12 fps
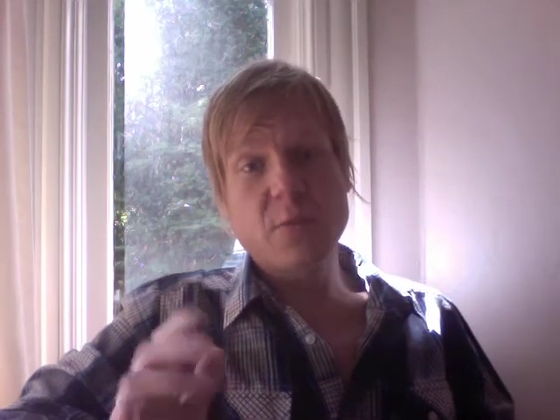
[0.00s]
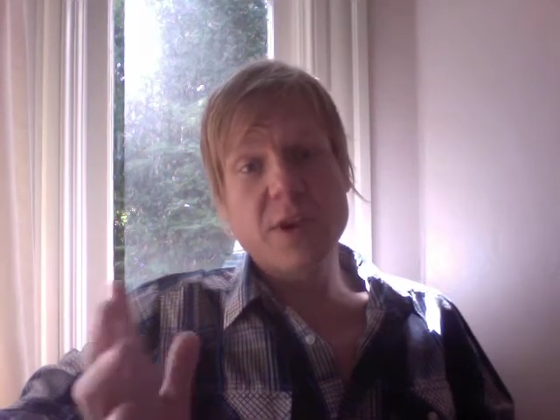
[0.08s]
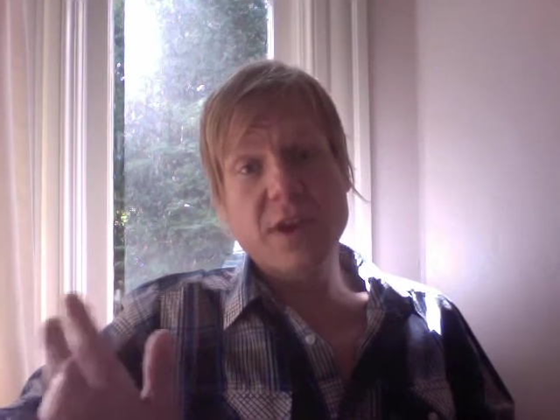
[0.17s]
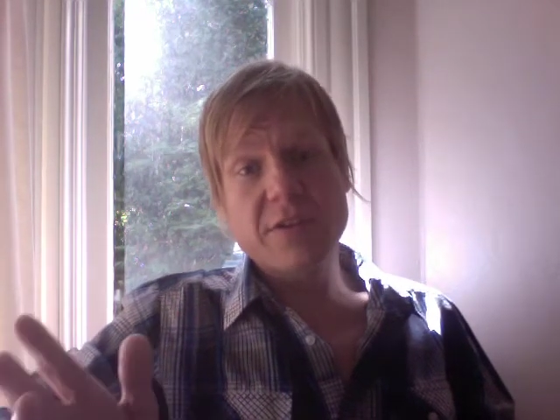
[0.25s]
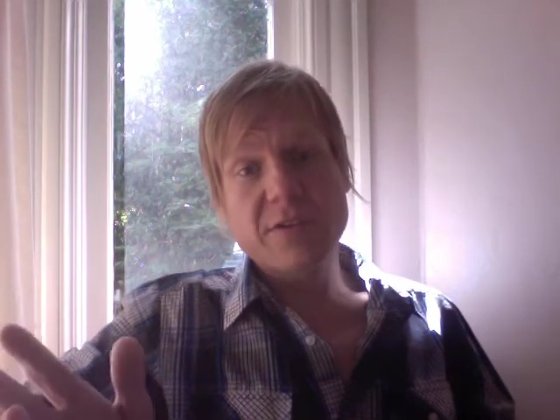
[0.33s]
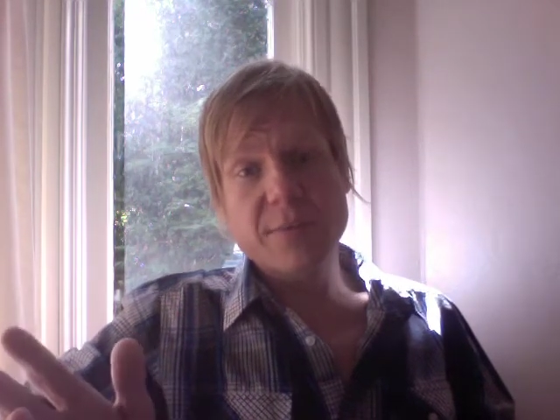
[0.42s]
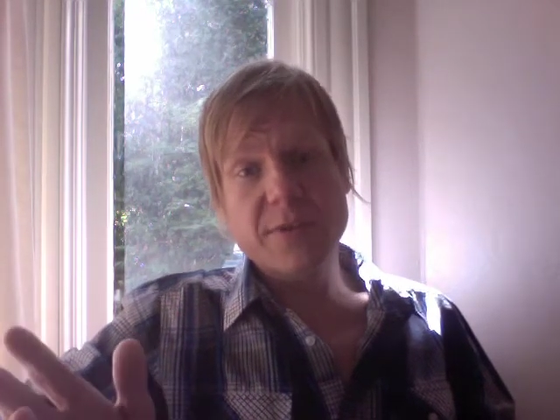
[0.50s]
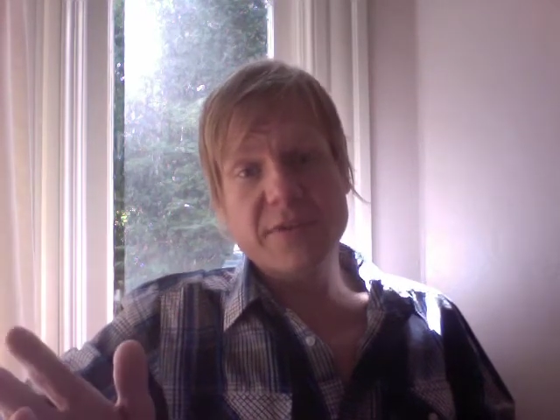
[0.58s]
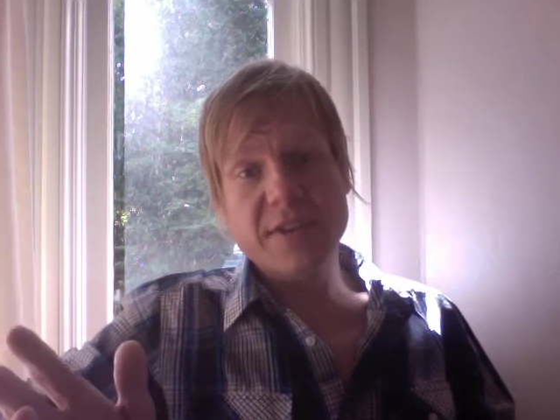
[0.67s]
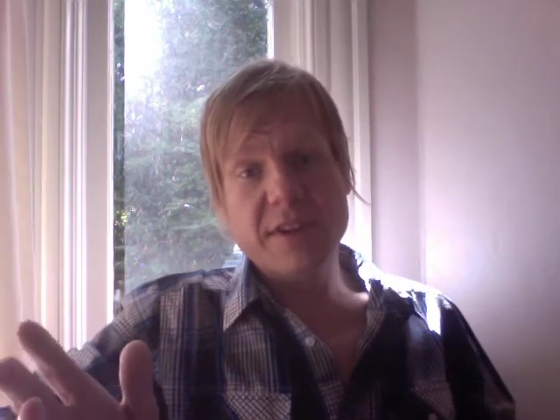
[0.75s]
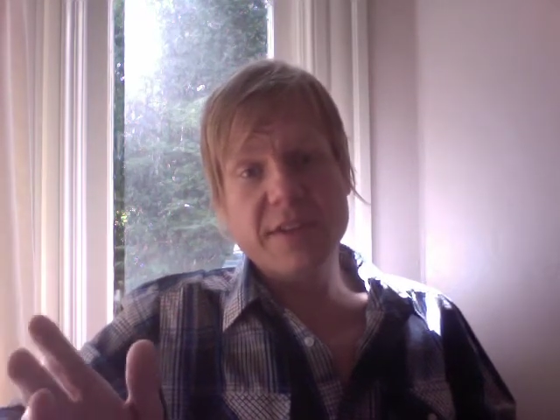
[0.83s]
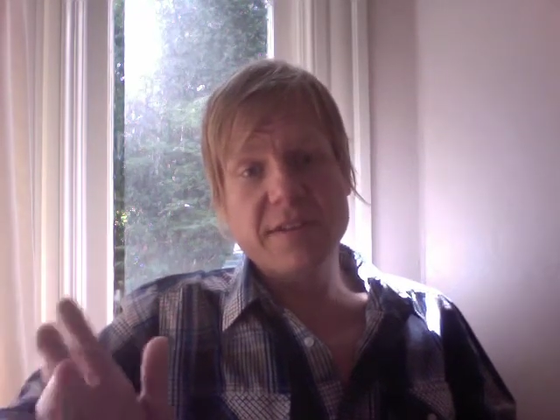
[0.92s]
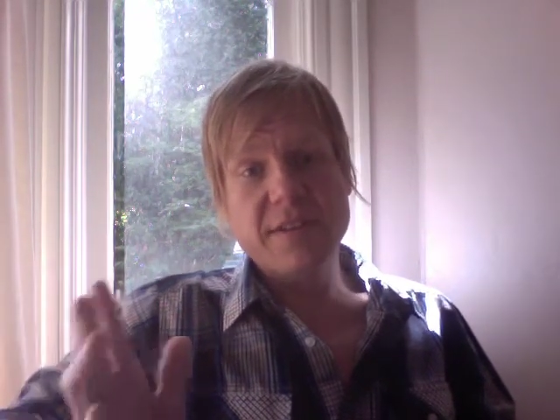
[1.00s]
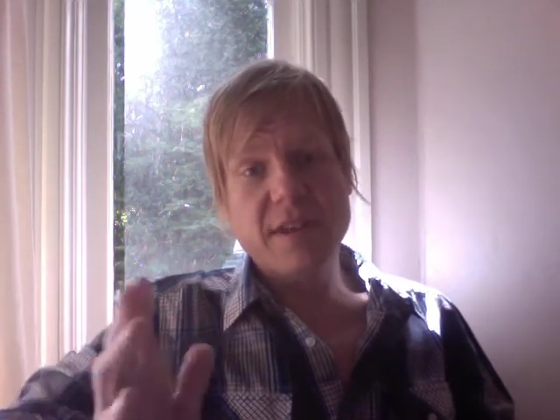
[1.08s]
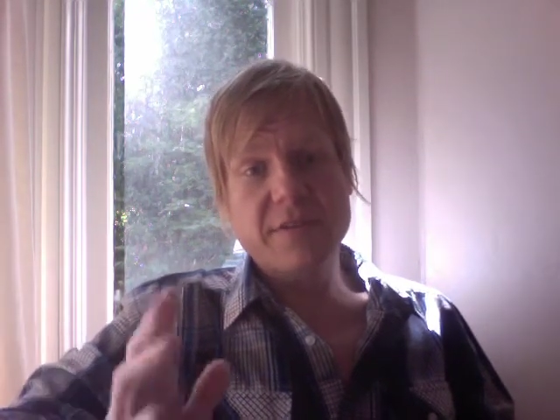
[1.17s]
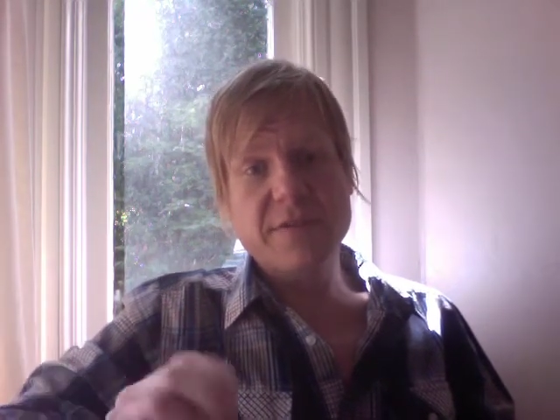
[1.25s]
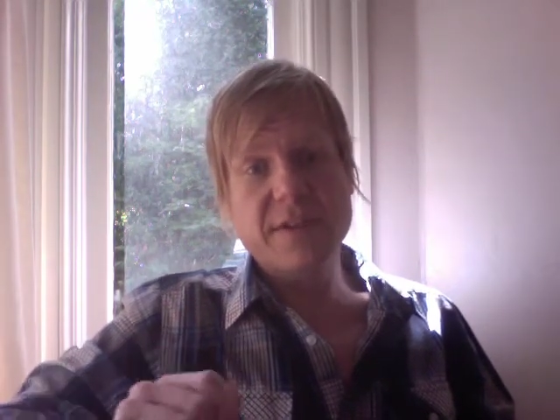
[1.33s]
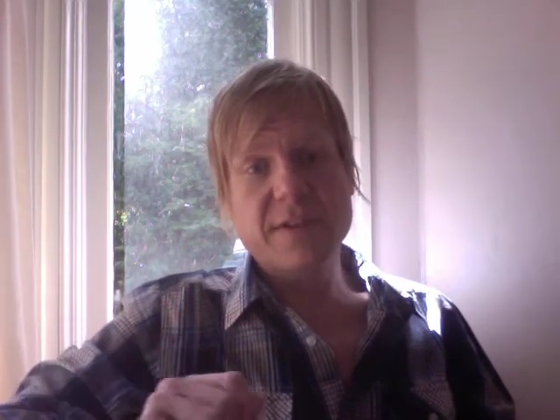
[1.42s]
100%
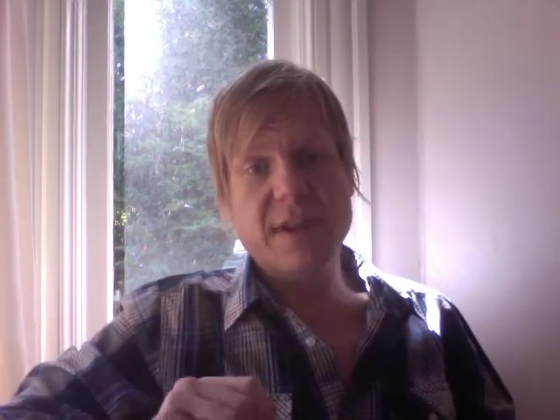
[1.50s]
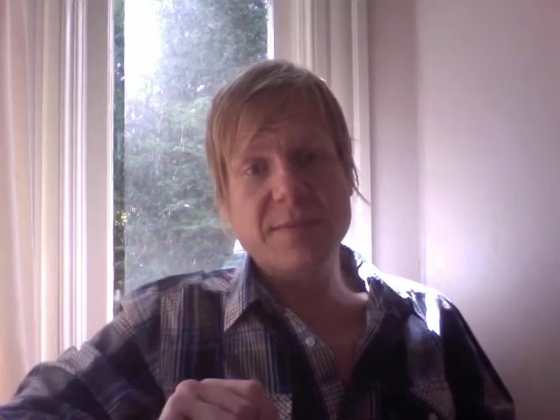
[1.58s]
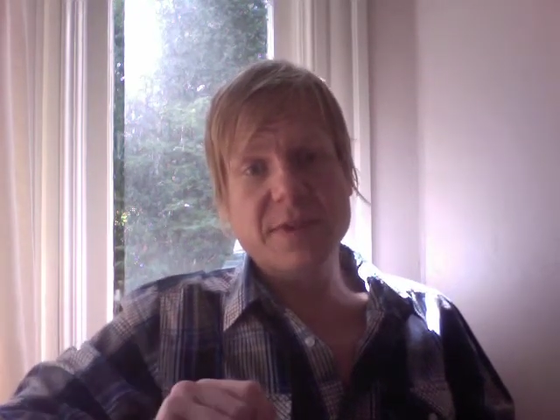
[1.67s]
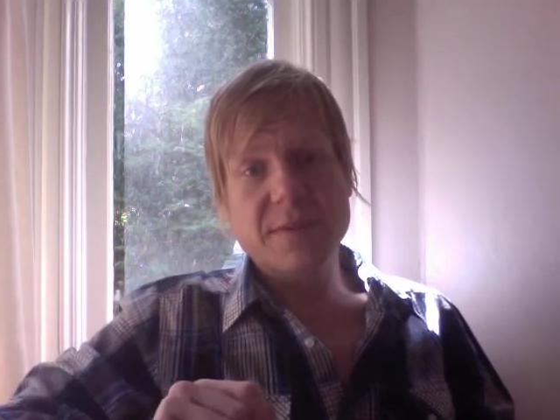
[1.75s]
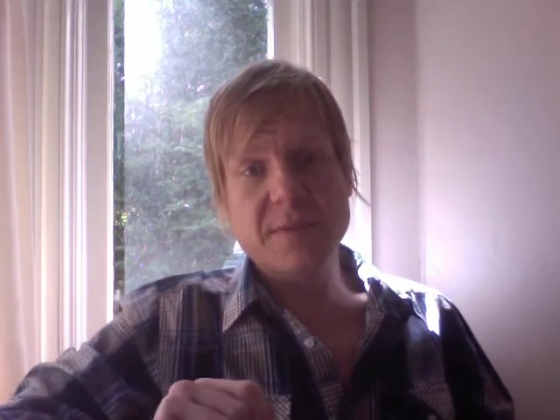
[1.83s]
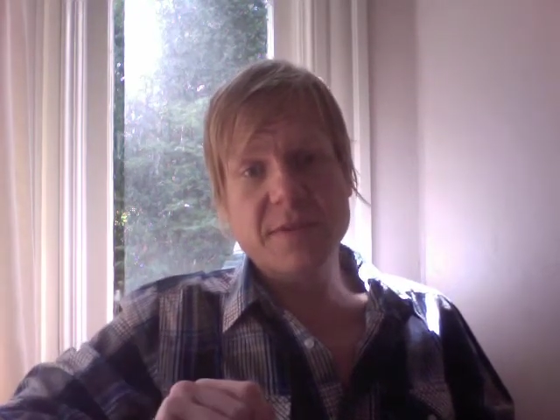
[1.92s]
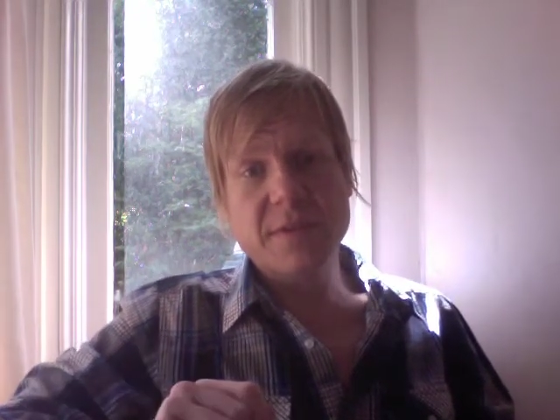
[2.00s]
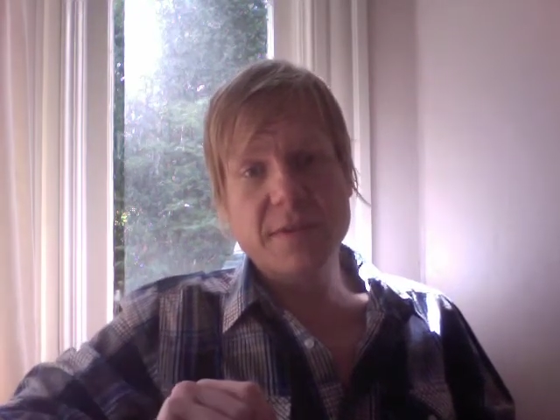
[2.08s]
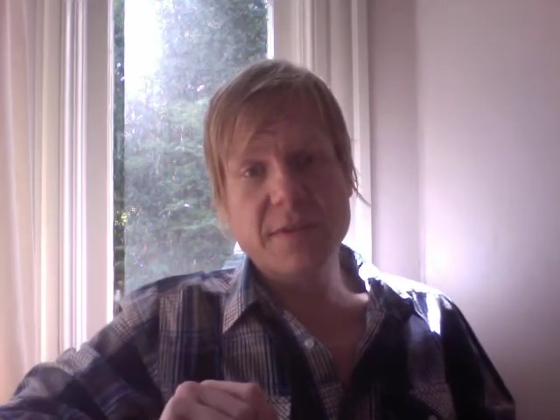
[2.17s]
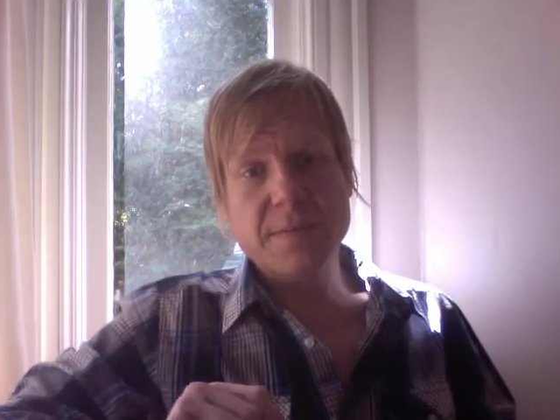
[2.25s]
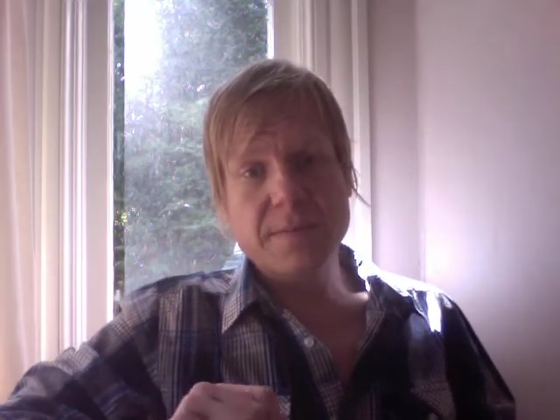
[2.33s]
self-acceptance.